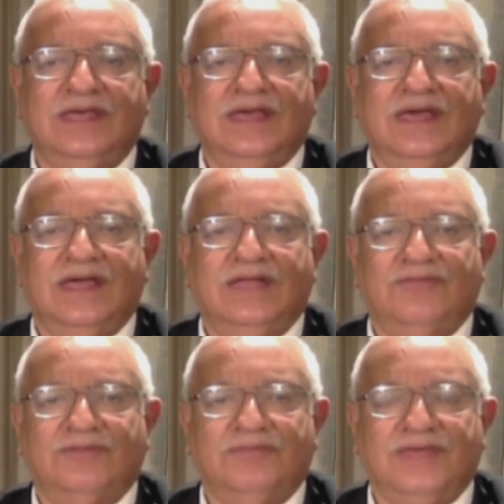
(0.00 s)
And
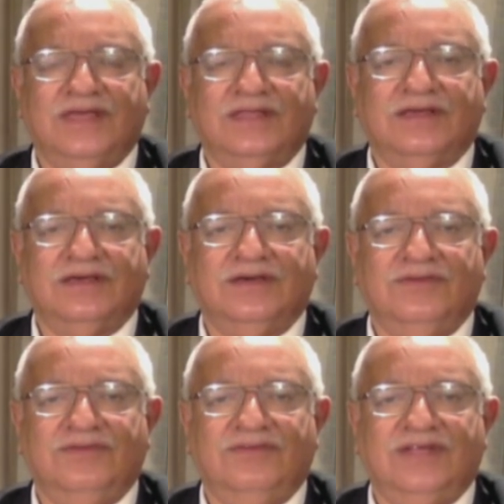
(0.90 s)
from there, uh,
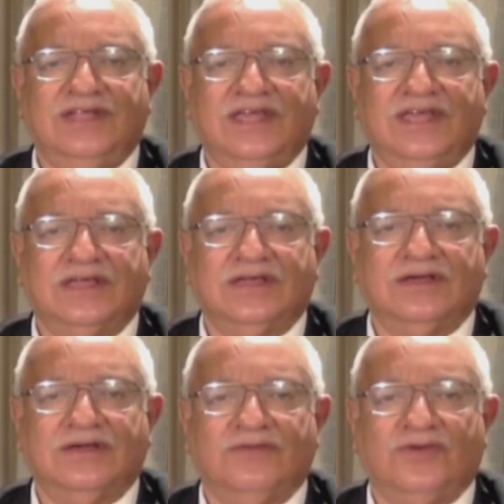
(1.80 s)
we will take
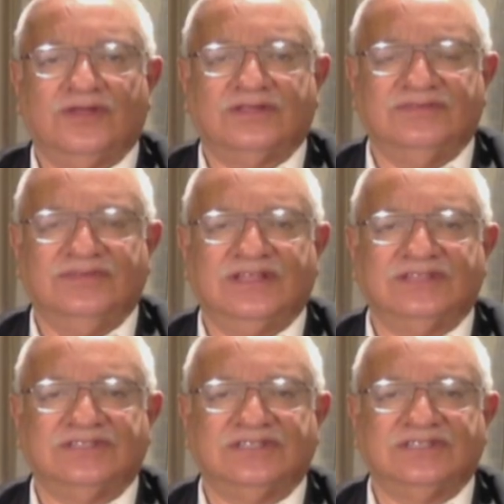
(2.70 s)
for civil
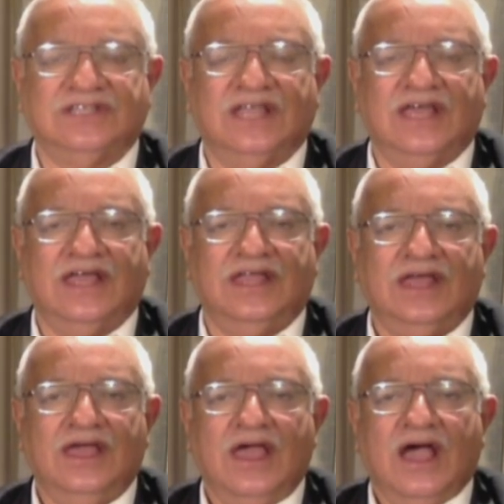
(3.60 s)
construction. And
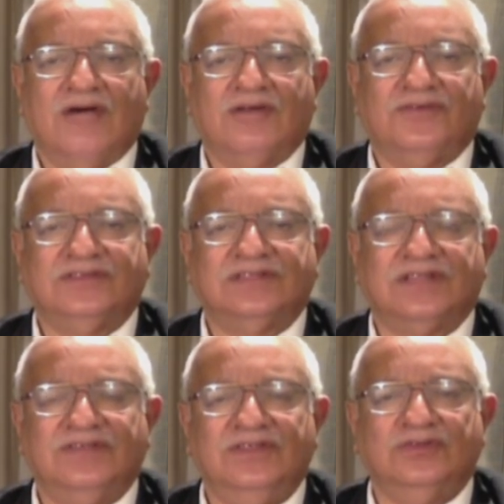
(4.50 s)
our first
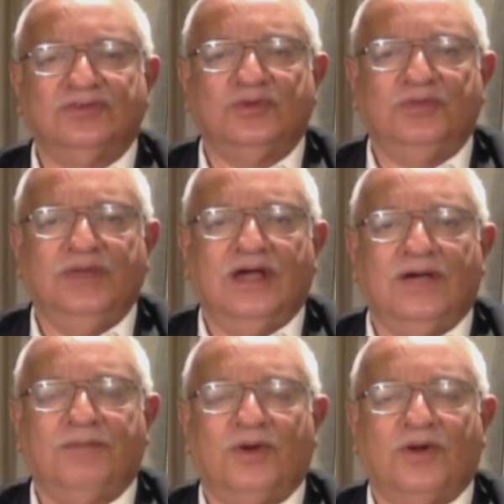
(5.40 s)
revenues should be
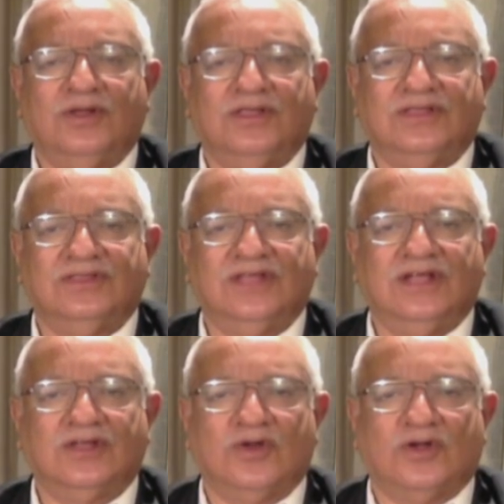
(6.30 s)
up on the
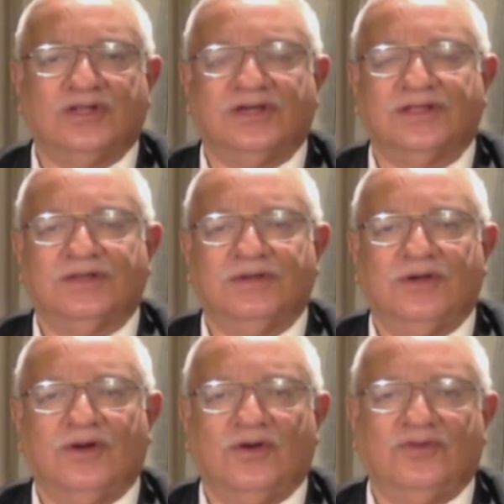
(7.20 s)
third quarter
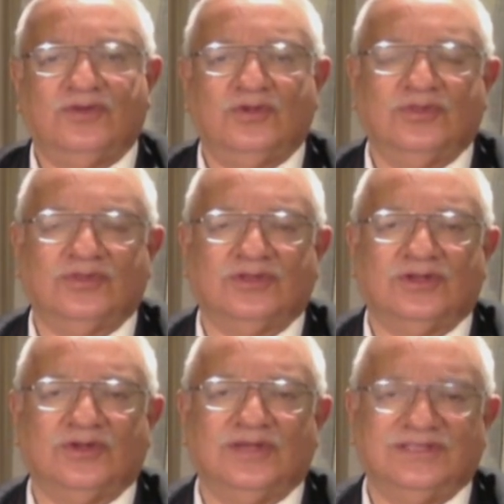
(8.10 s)
of
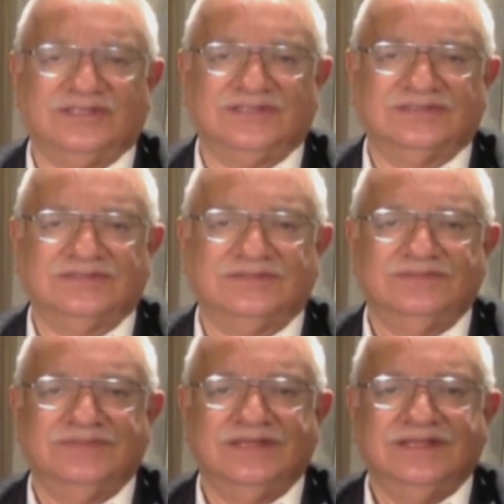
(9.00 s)
2026.
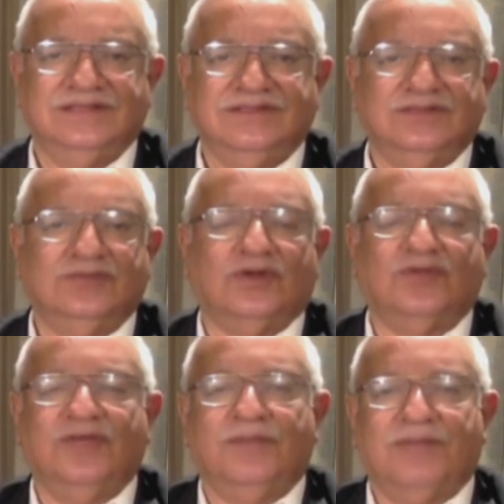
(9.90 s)
This is
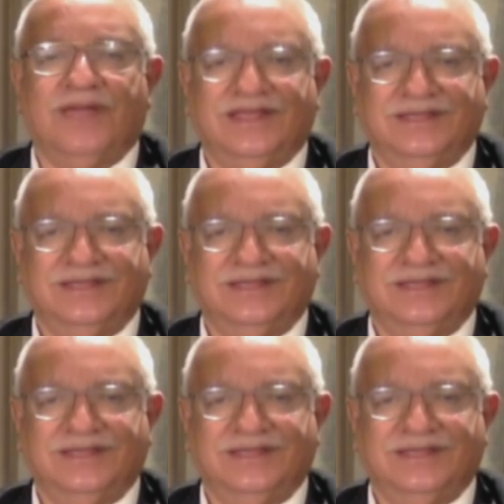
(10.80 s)
what we are planning.